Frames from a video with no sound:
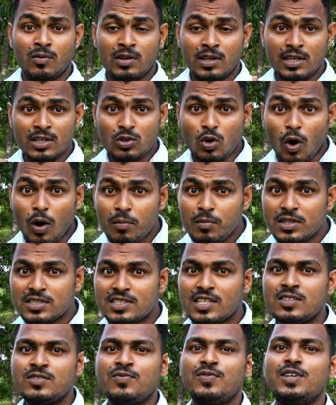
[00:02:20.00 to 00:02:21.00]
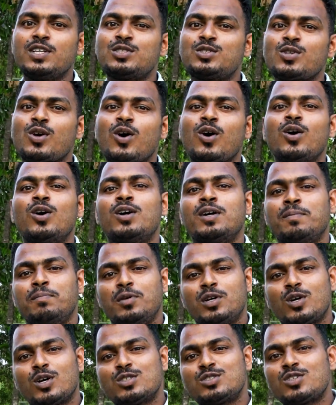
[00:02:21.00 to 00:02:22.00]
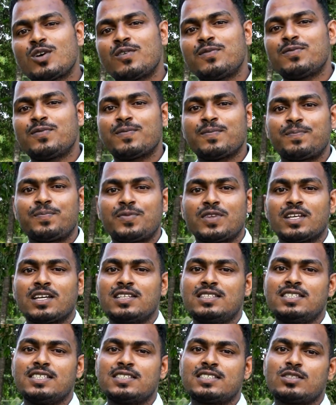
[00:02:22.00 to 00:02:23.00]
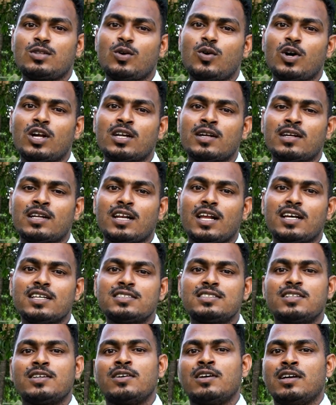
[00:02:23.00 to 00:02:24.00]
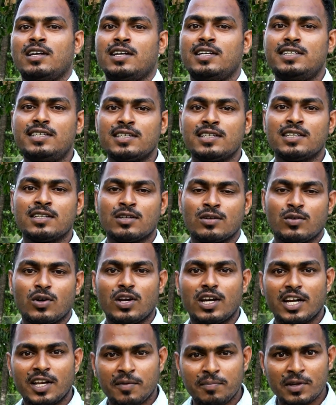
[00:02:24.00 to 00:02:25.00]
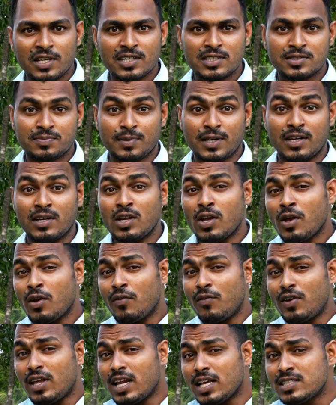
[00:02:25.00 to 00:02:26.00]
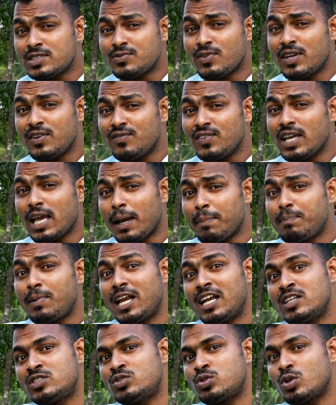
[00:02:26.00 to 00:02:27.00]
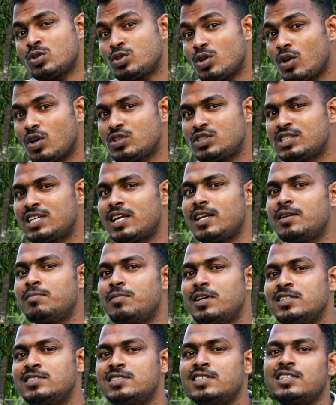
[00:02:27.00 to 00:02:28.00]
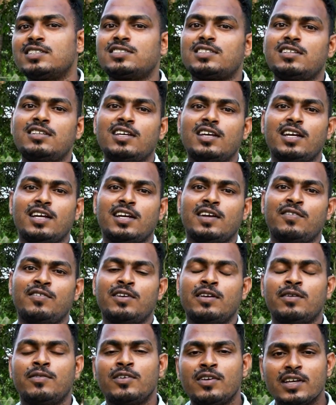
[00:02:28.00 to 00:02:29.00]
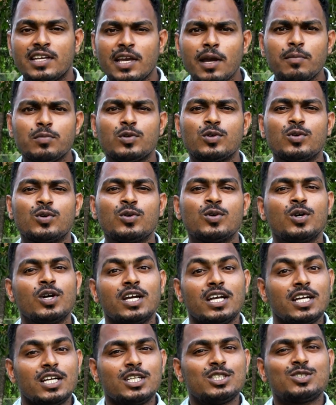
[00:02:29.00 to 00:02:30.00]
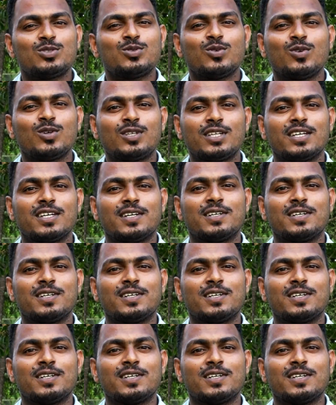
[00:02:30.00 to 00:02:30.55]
In common sense, we saw because of this lower class, corona being spread. Whereas when we applied sociological imagination, we came to know it's not